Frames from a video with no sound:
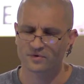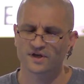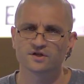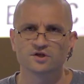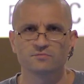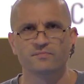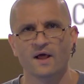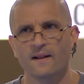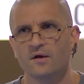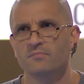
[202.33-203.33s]
Can you
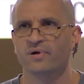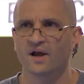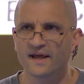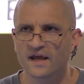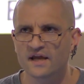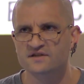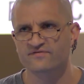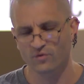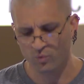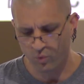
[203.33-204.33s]
please,
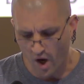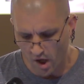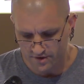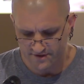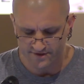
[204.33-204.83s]
for once,